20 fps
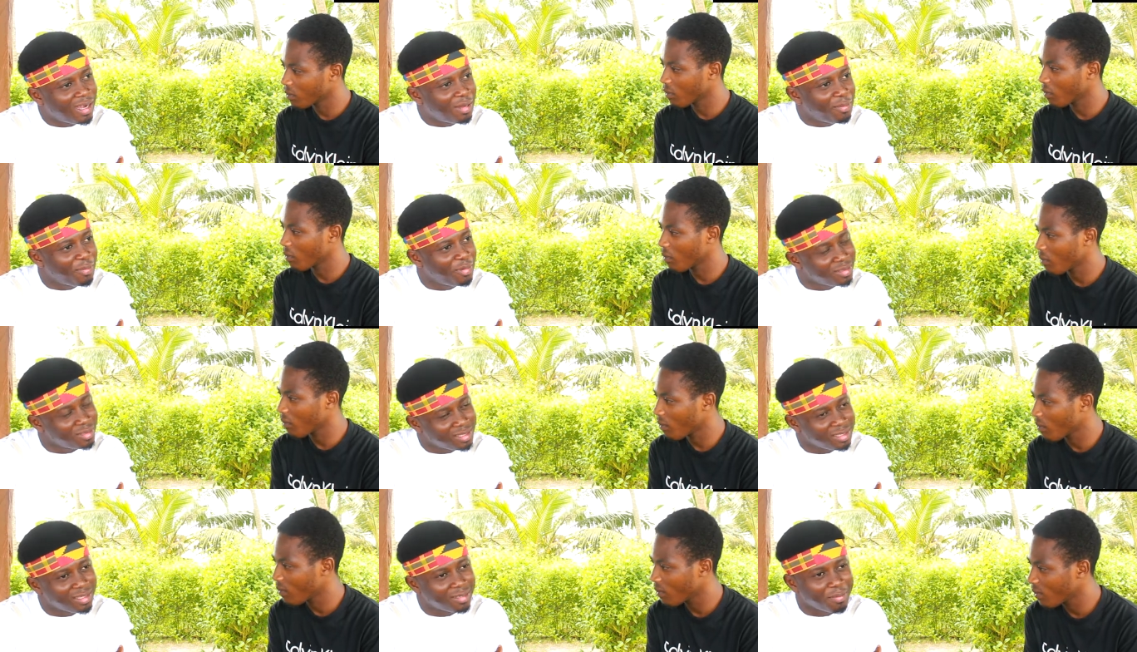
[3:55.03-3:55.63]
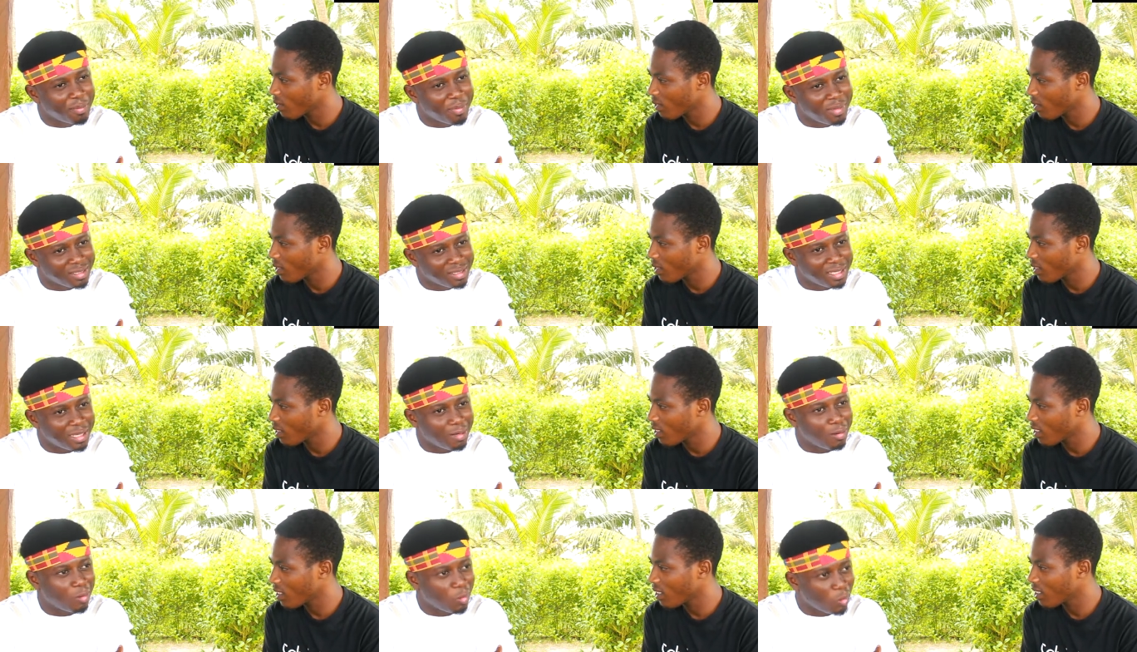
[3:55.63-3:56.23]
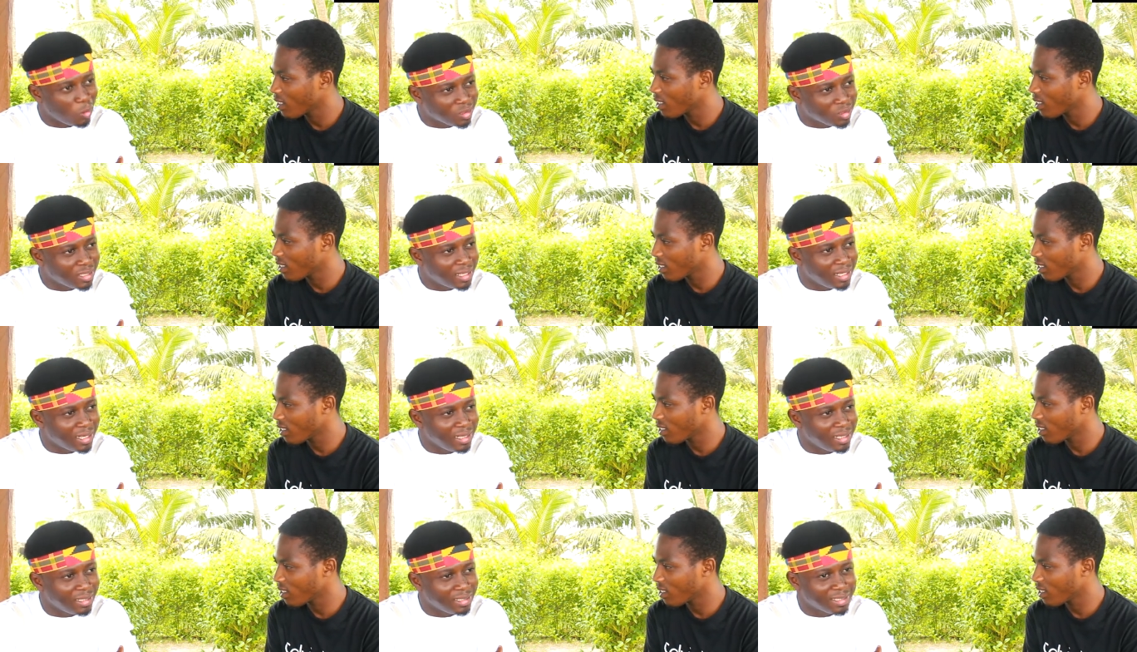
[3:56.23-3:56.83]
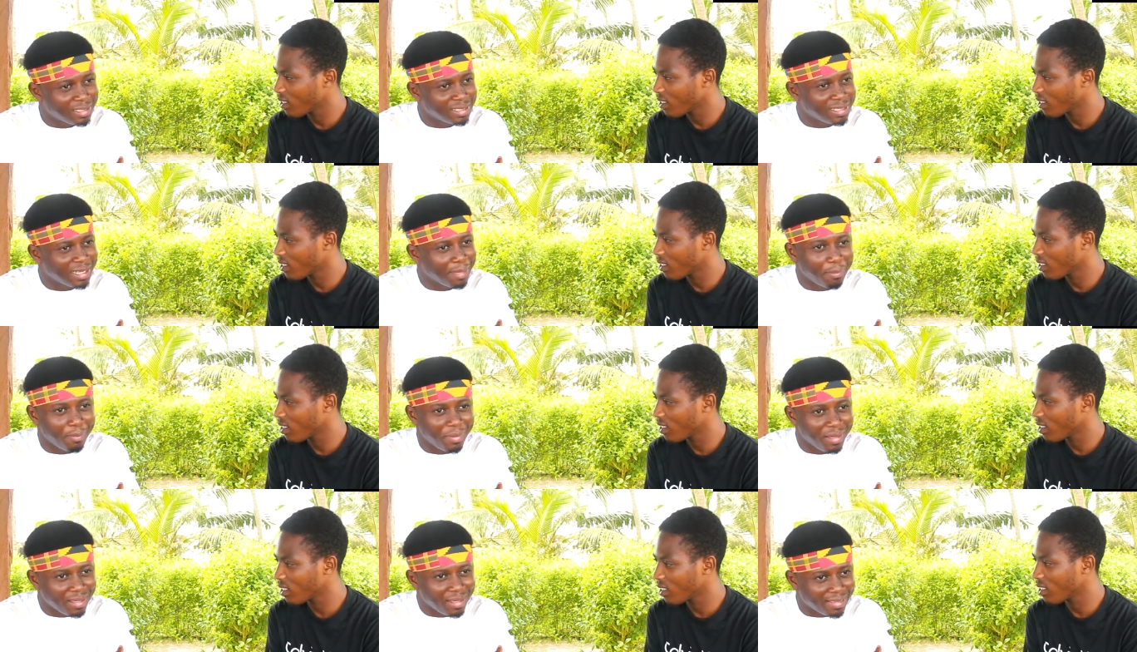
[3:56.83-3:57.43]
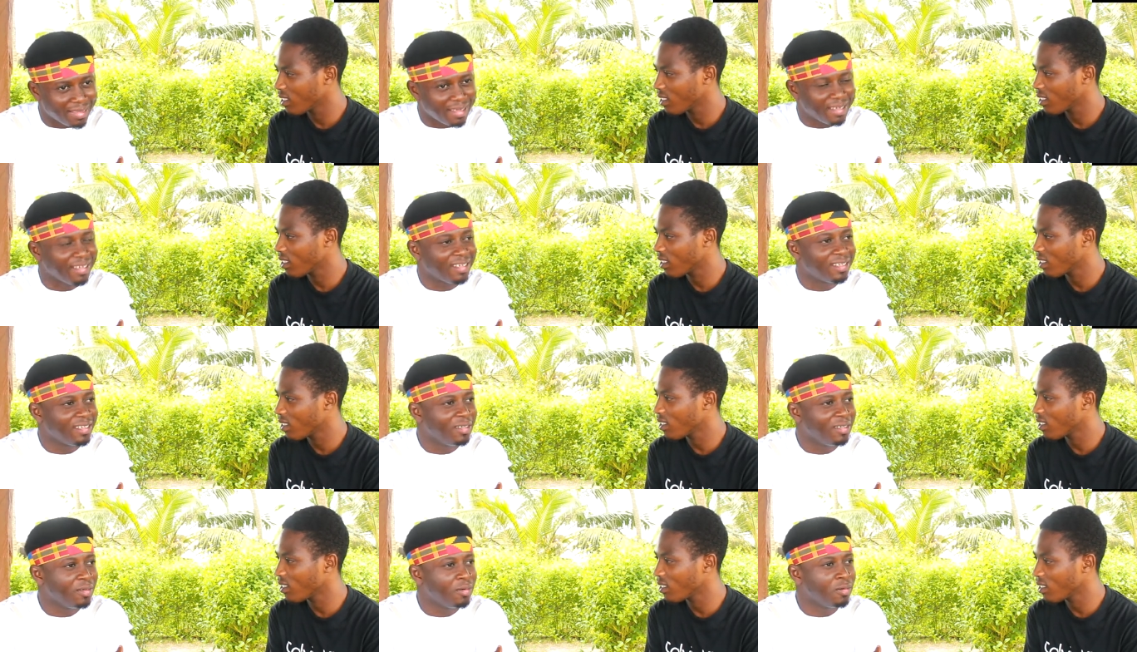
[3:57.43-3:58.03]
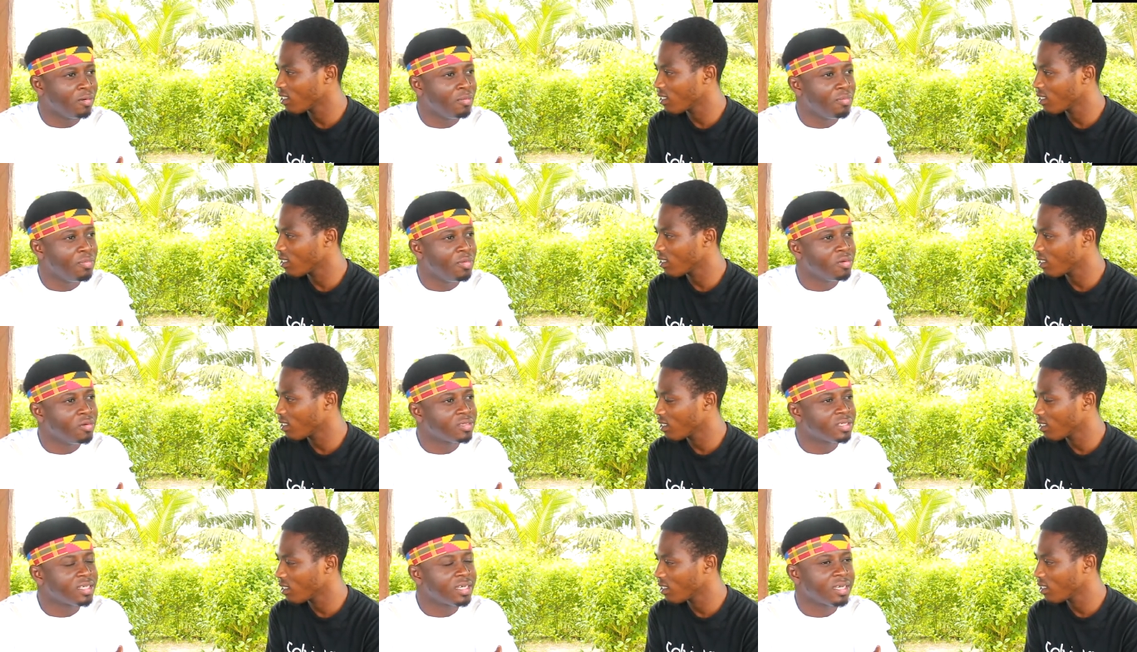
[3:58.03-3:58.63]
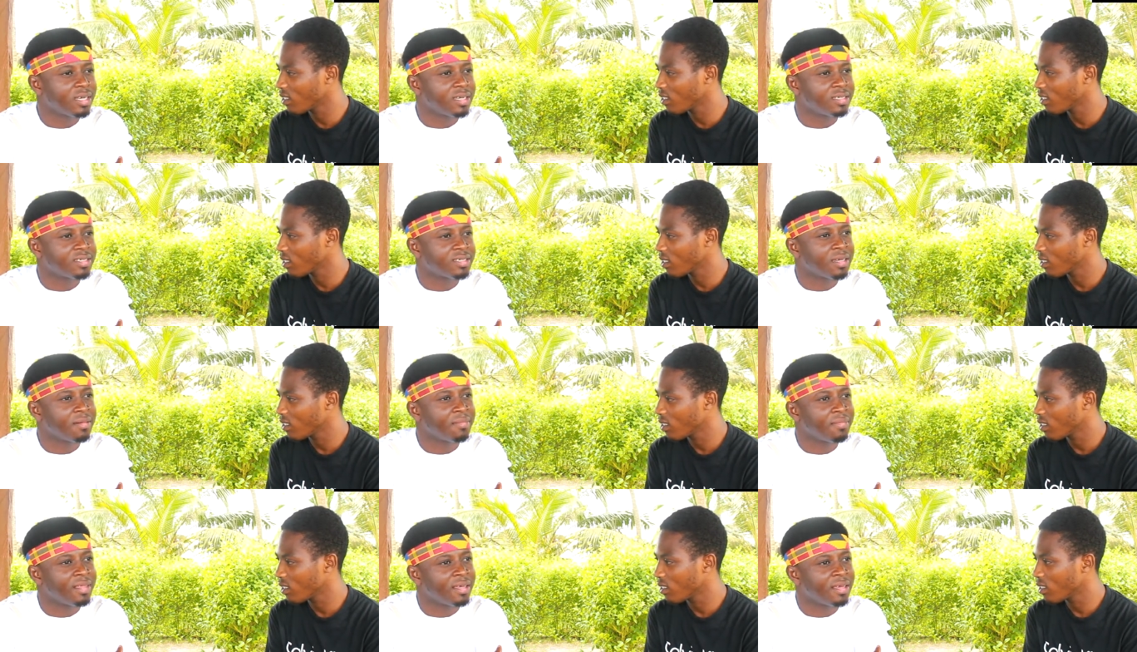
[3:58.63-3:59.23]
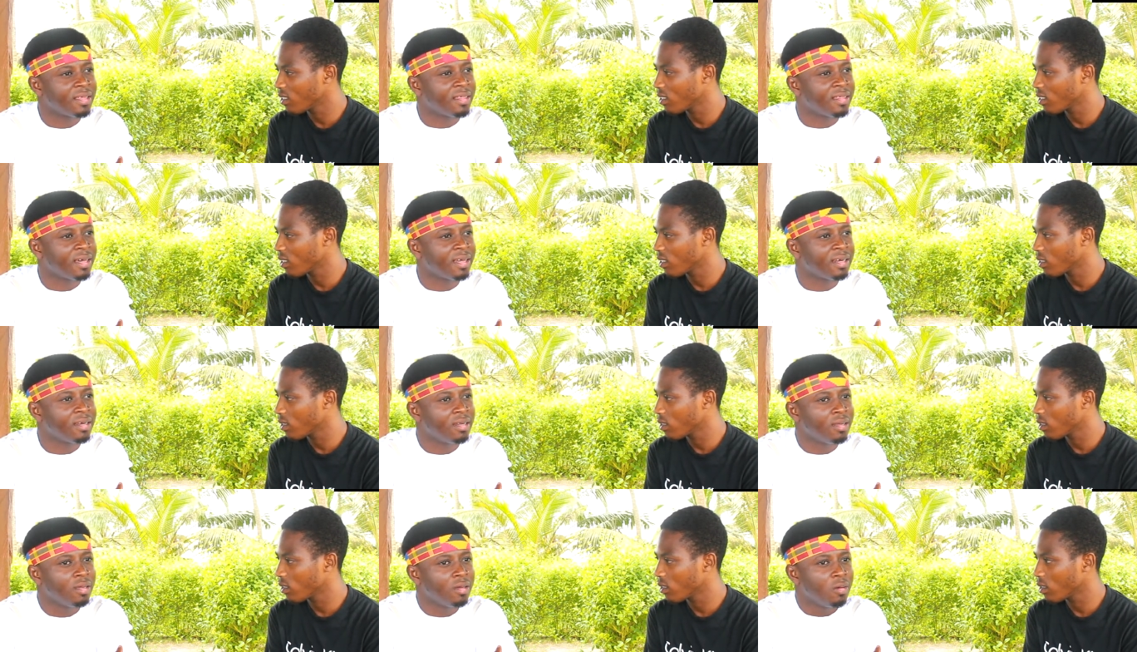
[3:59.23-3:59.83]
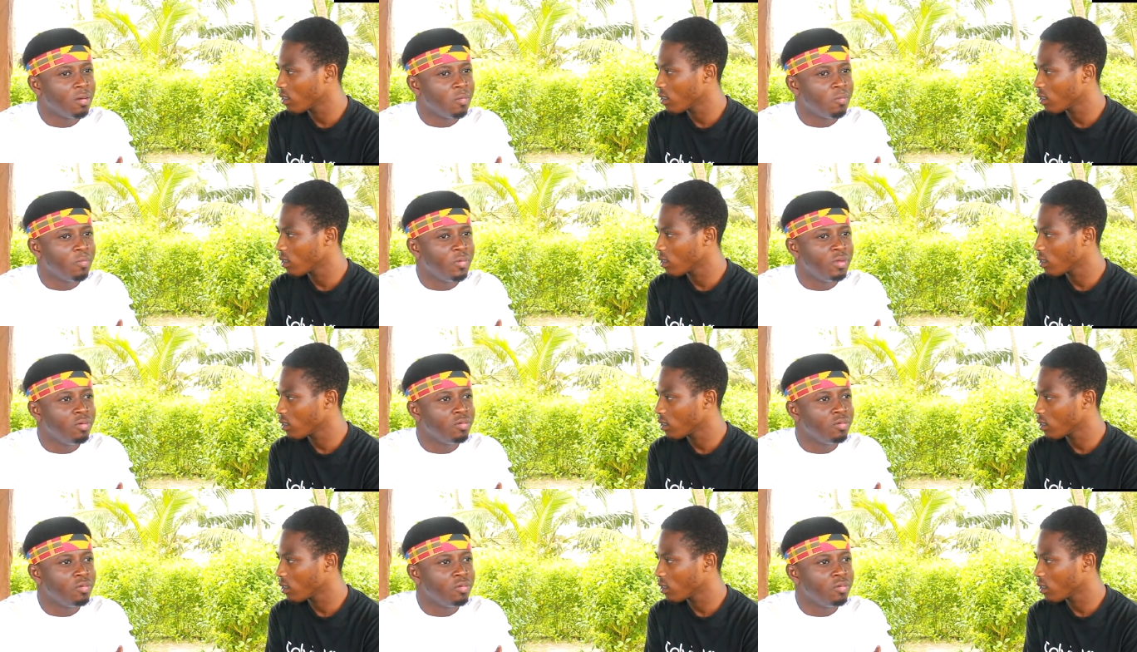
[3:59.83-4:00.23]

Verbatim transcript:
Speaker 1: music means a lot and then it's a big thing. You know, mm. music is something that we